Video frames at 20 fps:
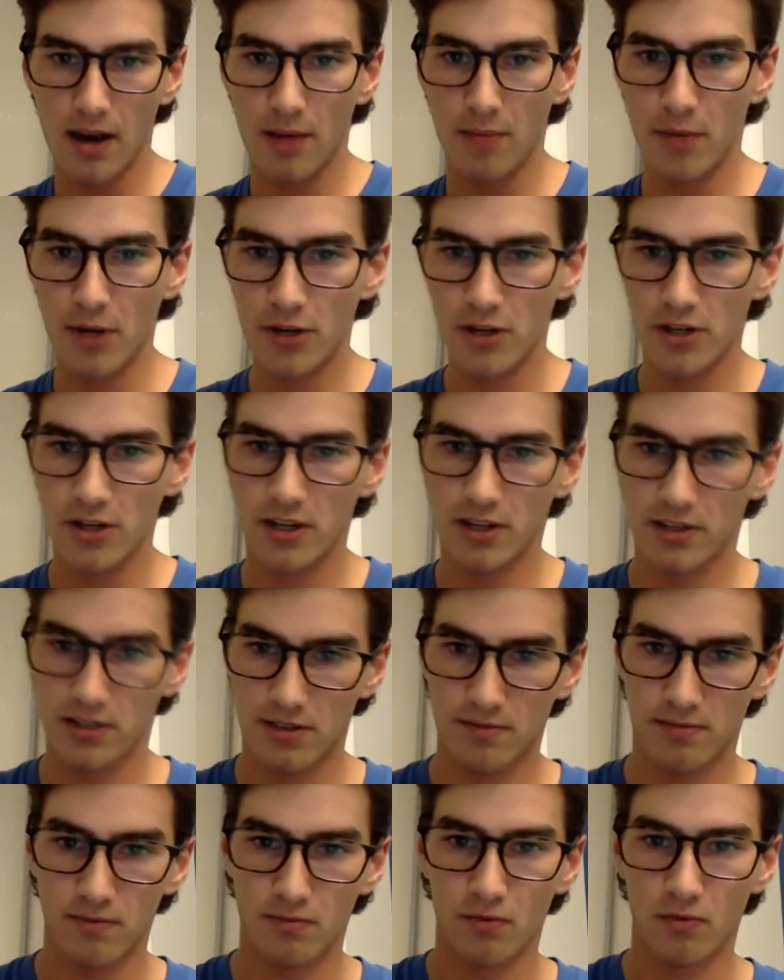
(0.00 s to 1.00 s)
Budgeting is
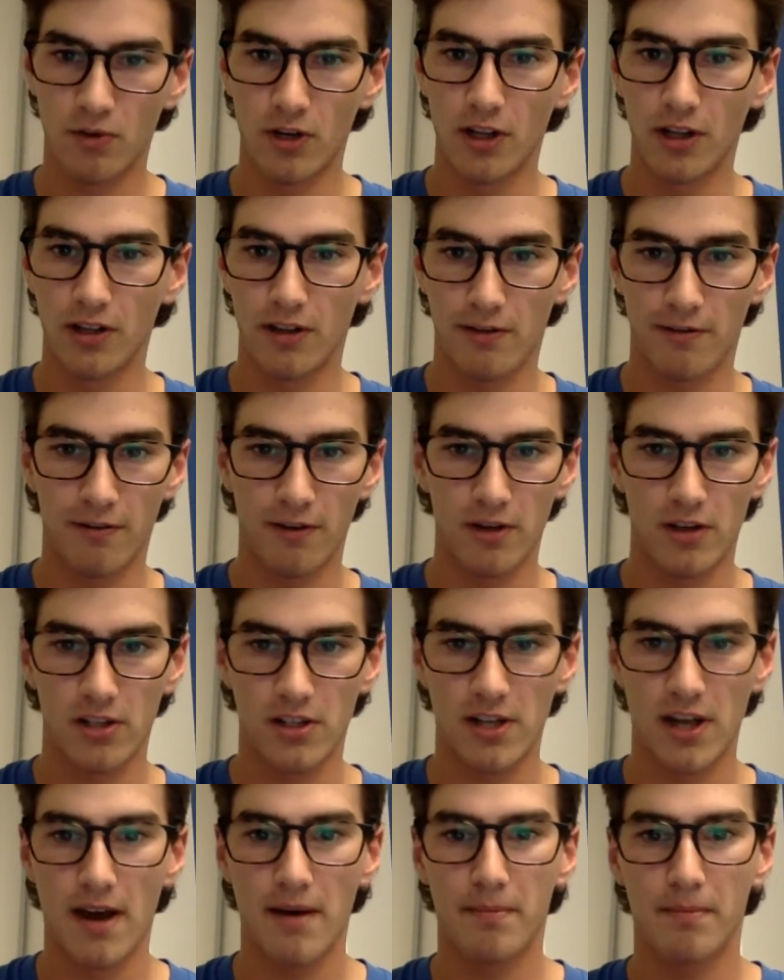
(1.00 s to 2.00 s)
really the first
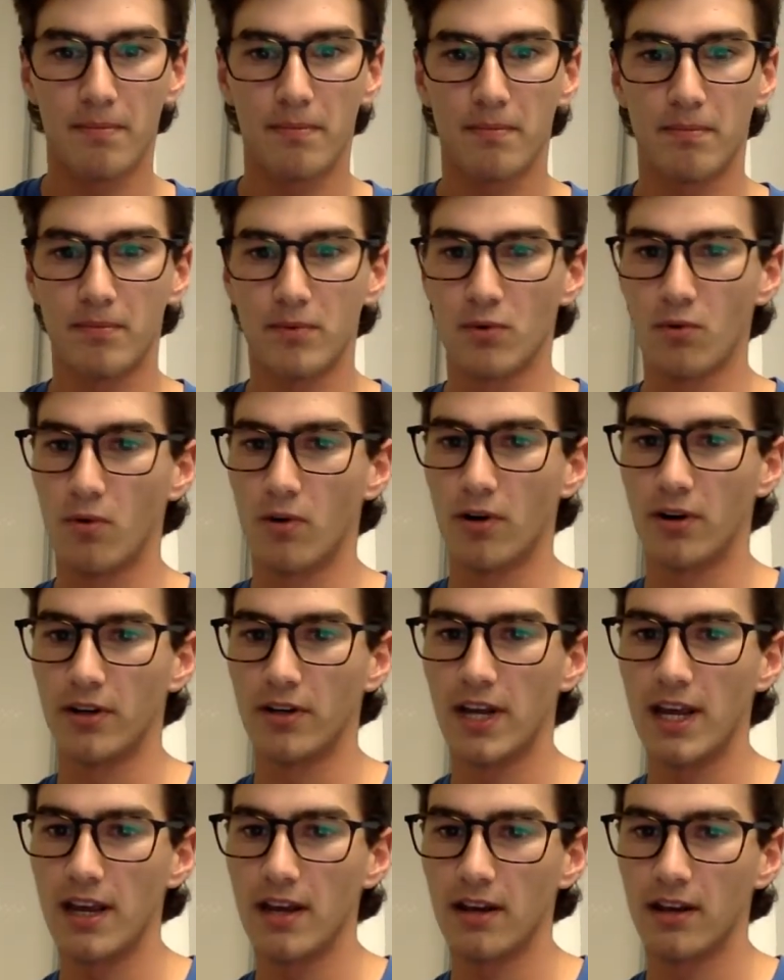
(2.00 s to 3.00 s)
step toward
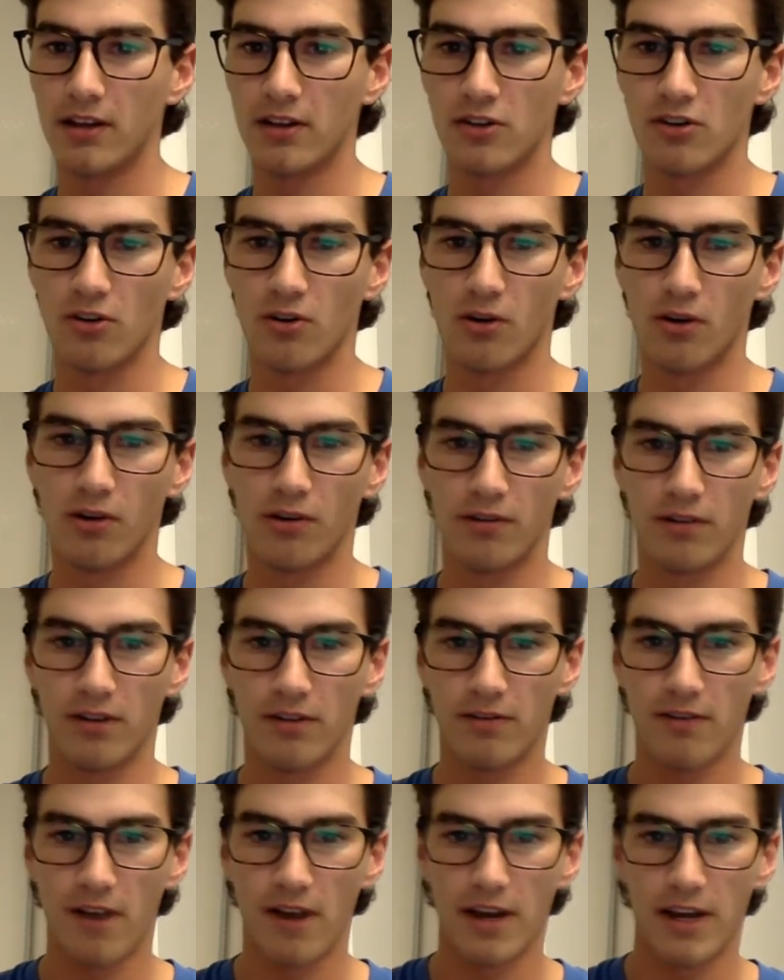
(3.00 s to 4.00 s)
gaining control over your
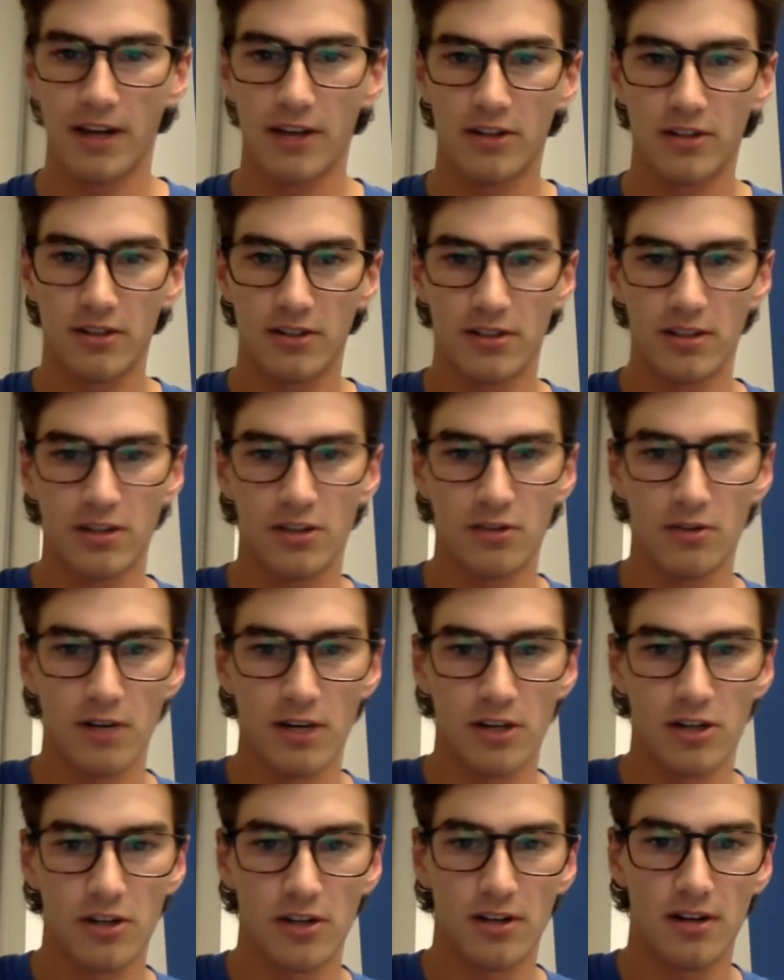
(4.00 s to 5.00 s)
financial
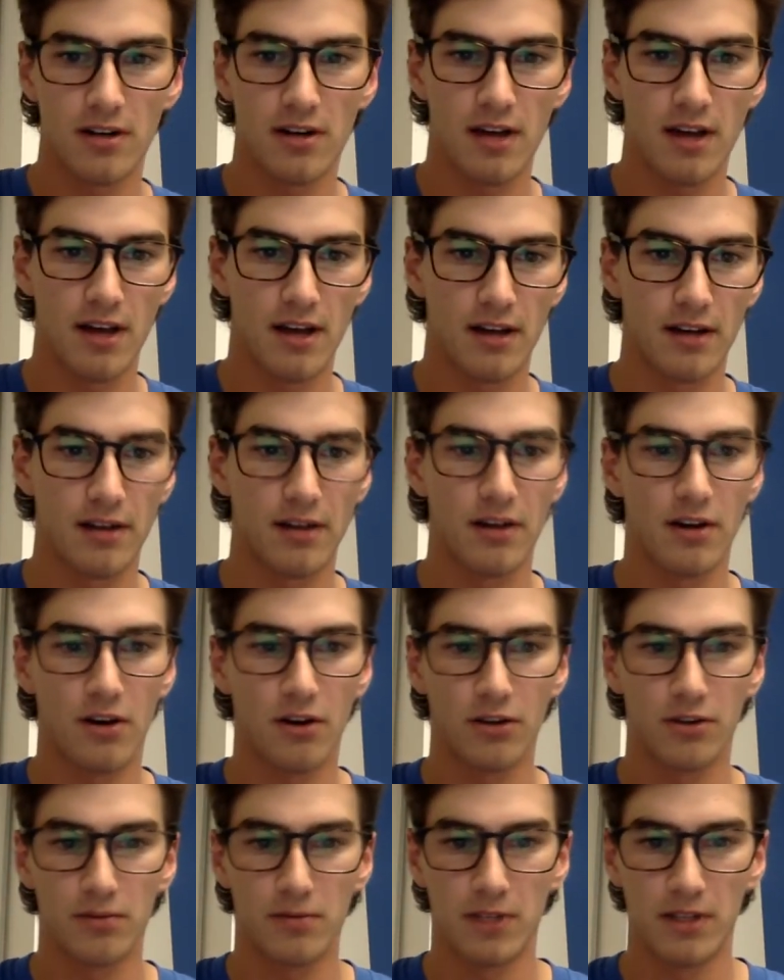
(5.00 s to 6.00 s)
situation and
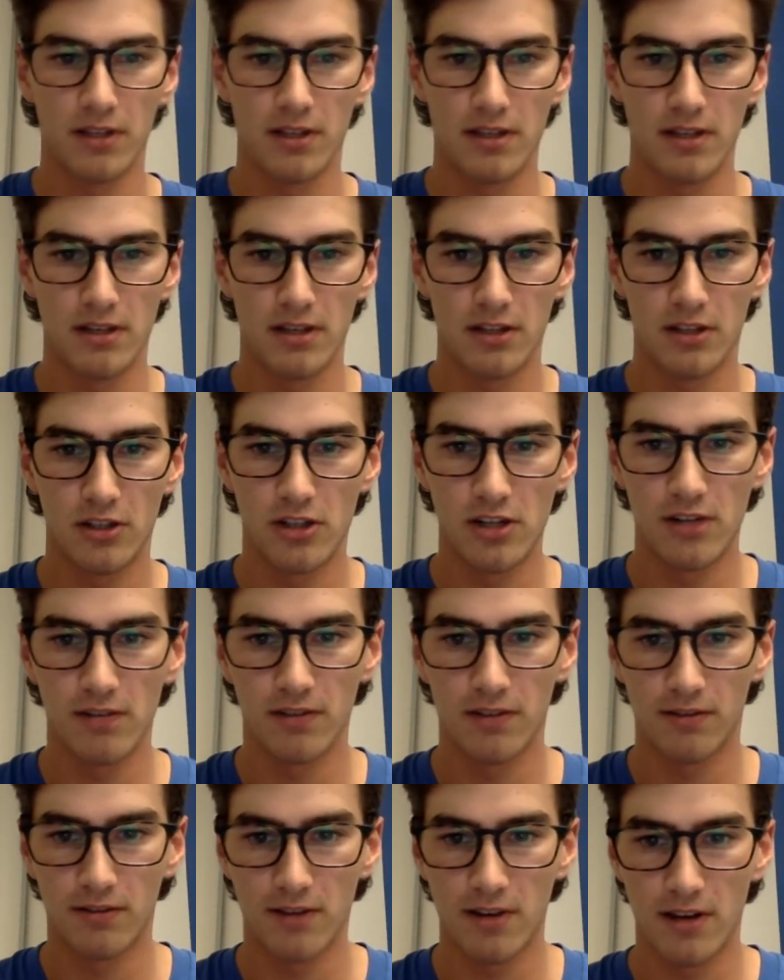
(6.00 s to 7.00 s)
ultimately
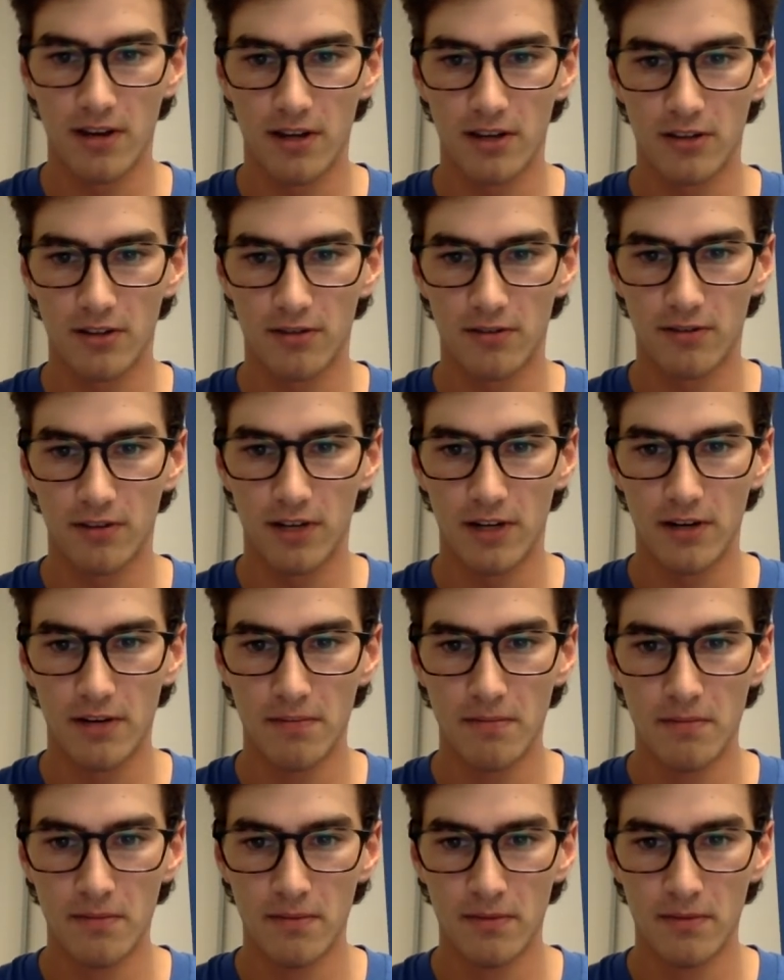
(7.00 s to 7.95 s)
achieving financial freedom.